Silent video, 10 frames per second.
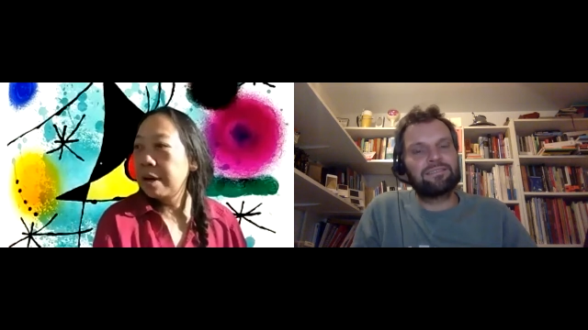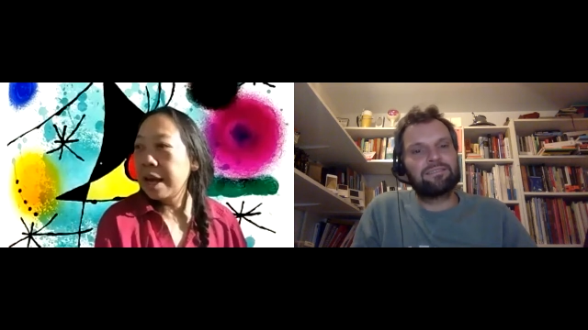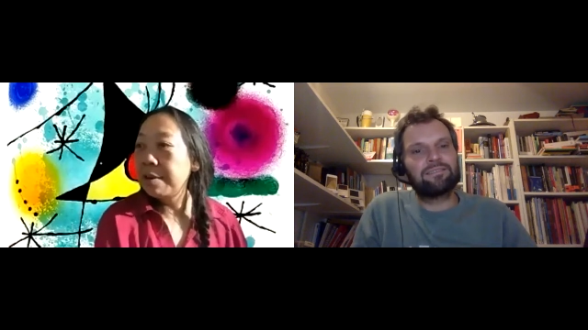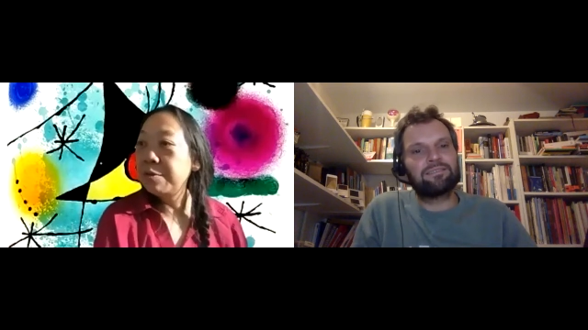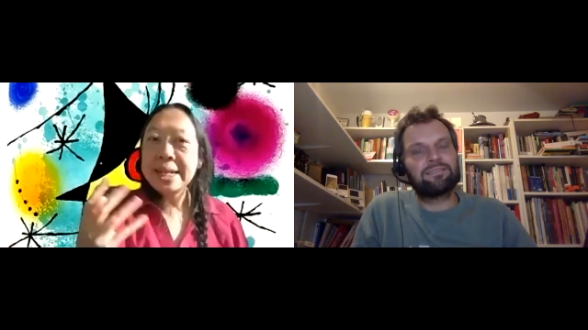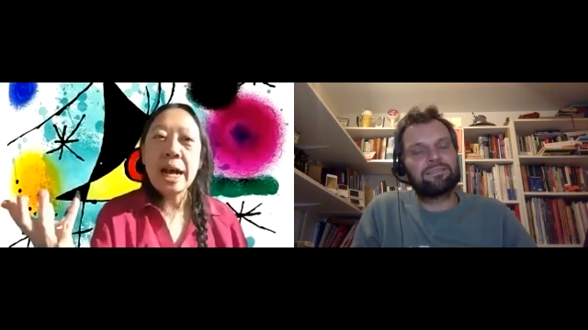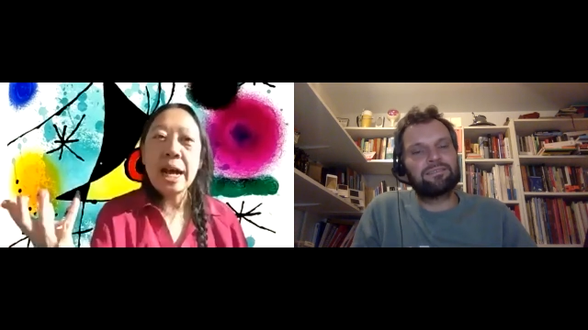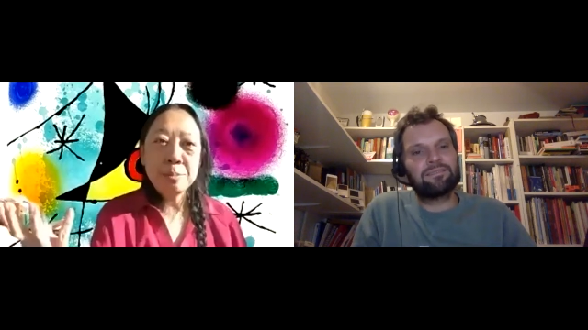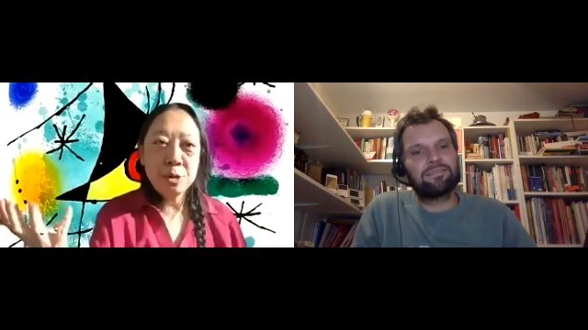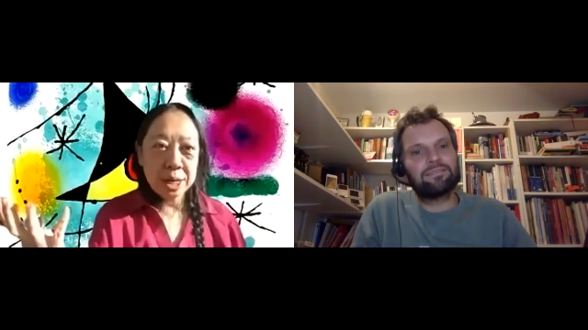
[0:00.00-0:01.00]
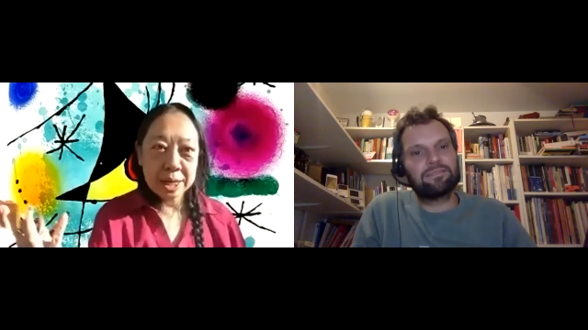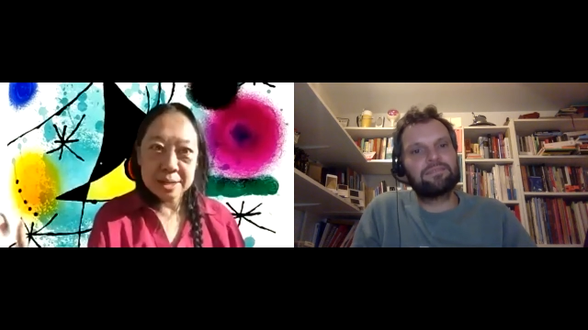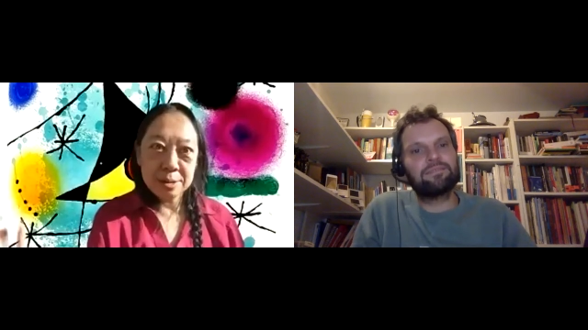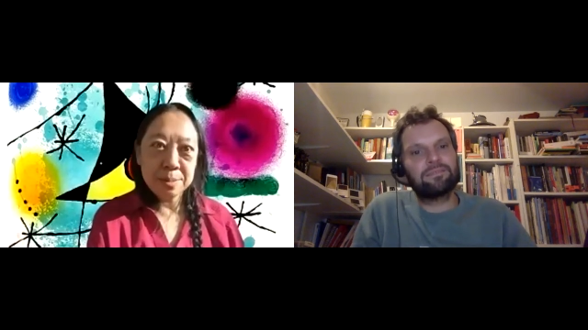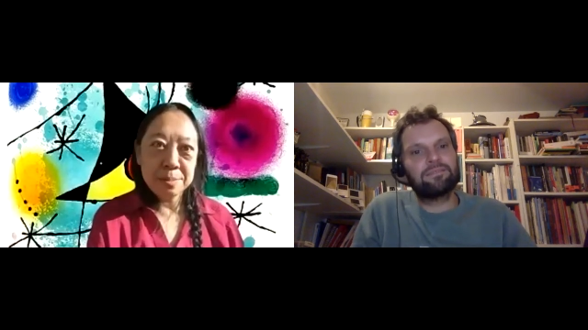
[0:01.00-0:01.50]
Speaker 1: everyday object could
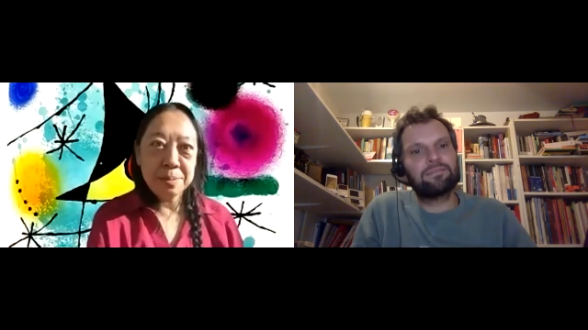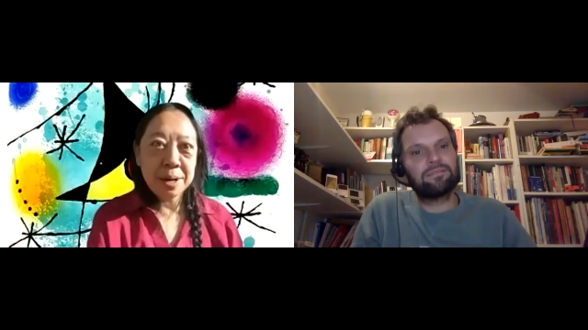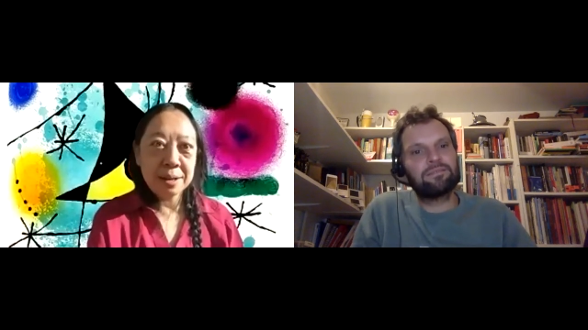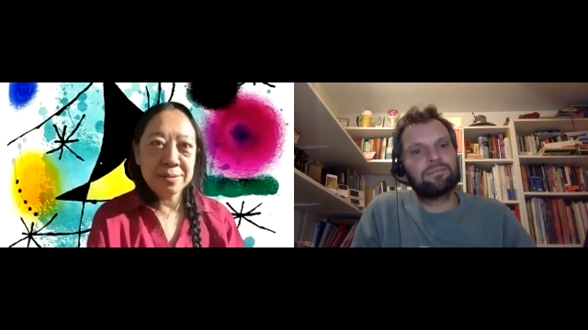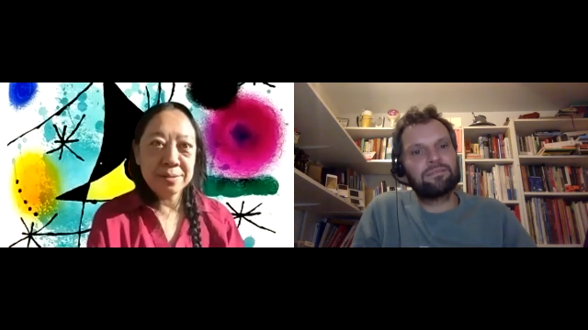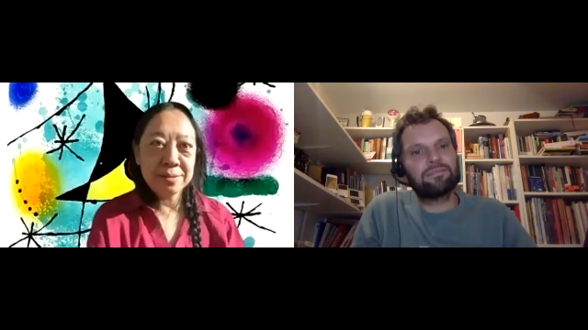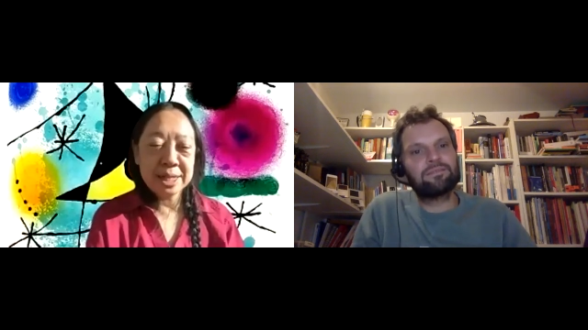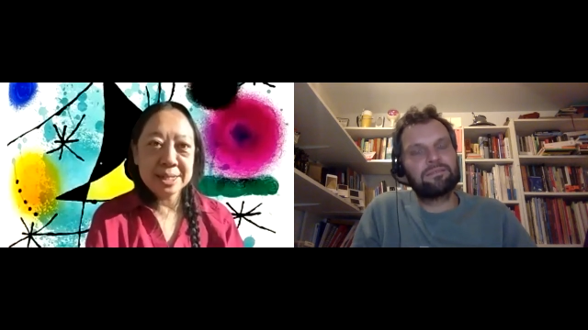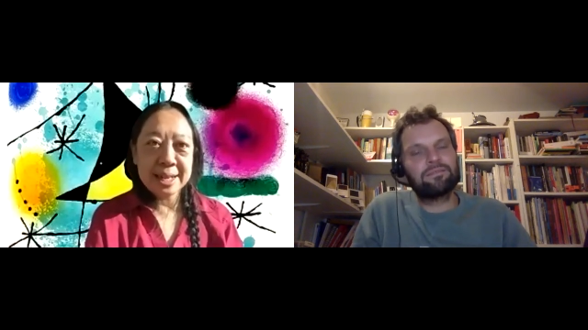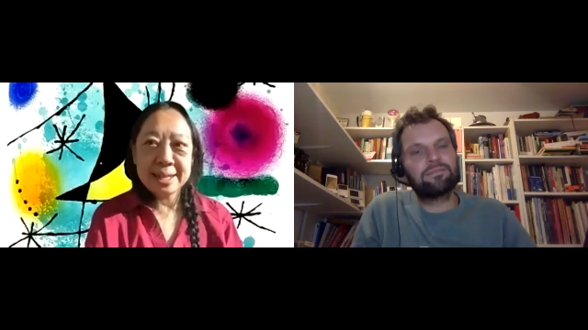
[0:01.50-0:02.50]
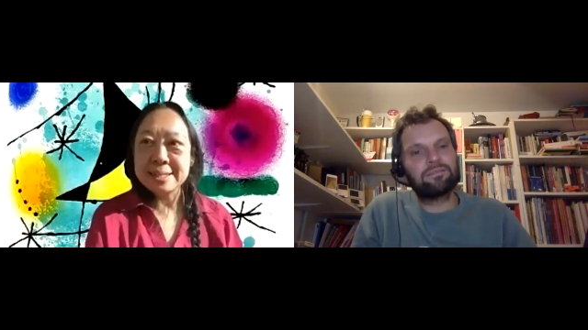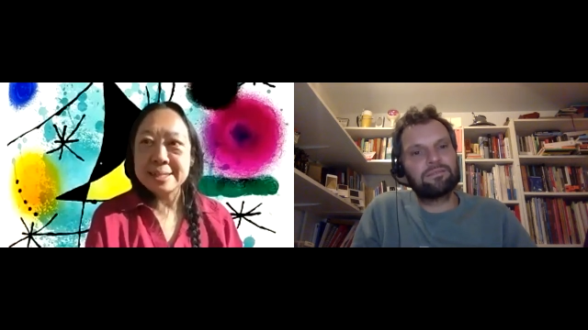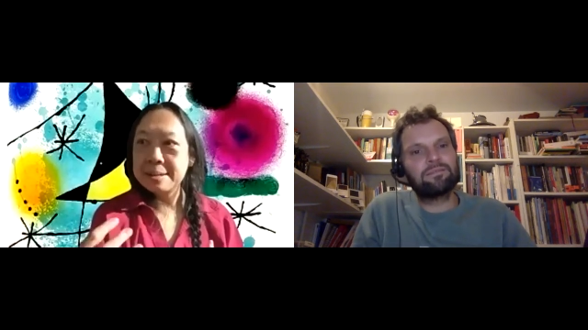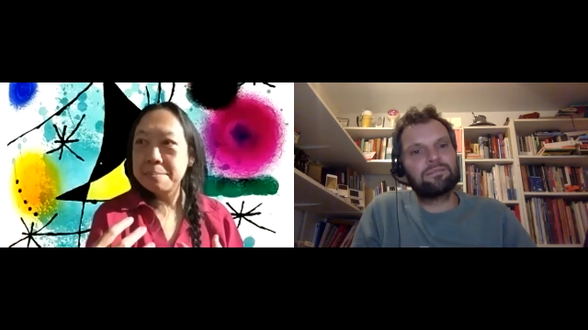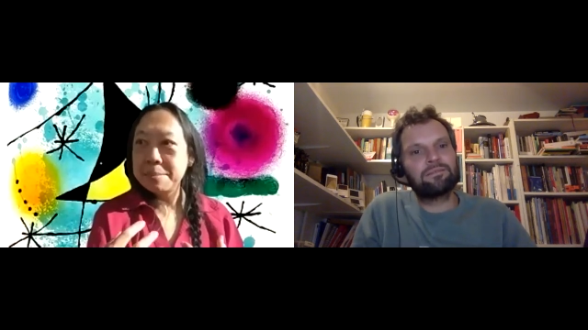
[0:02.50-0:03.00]
be part of the things that
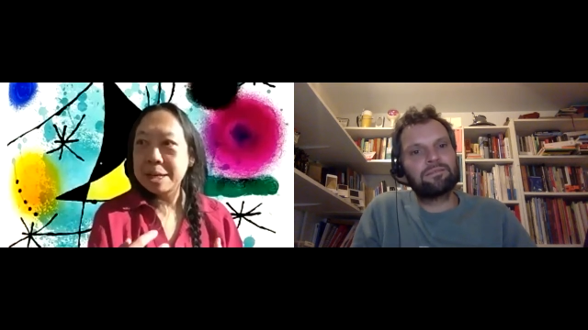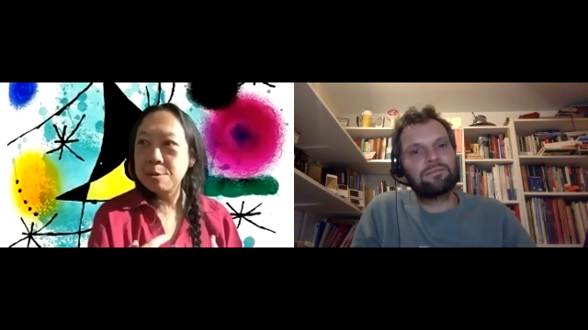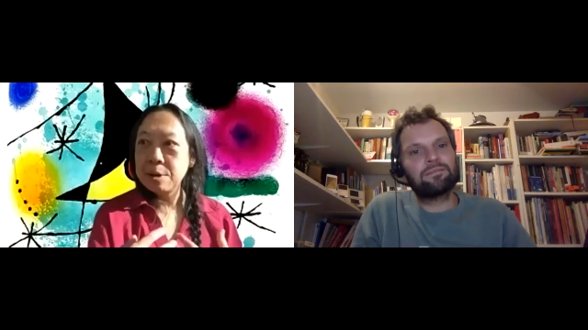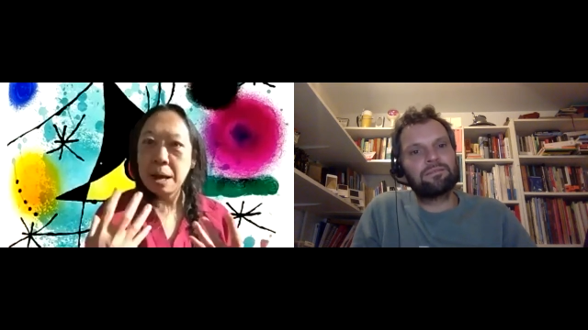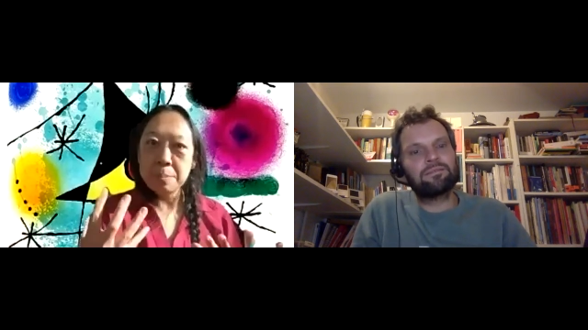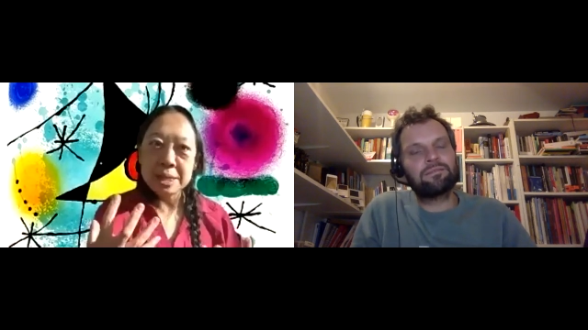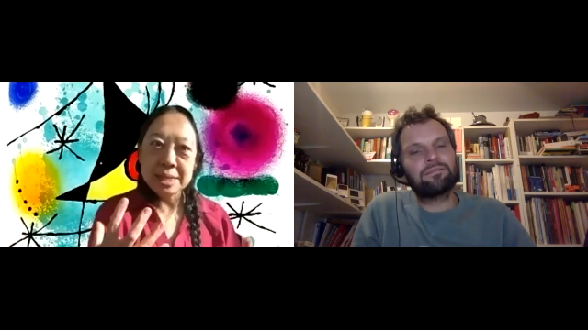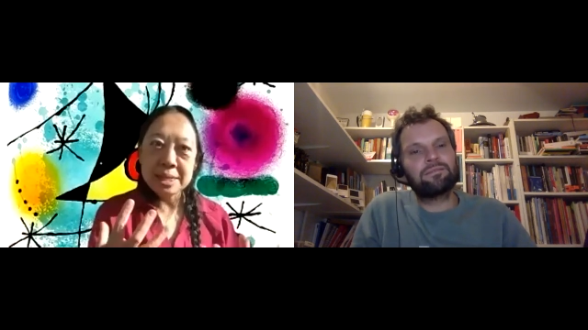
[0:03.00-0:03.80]
make you happy,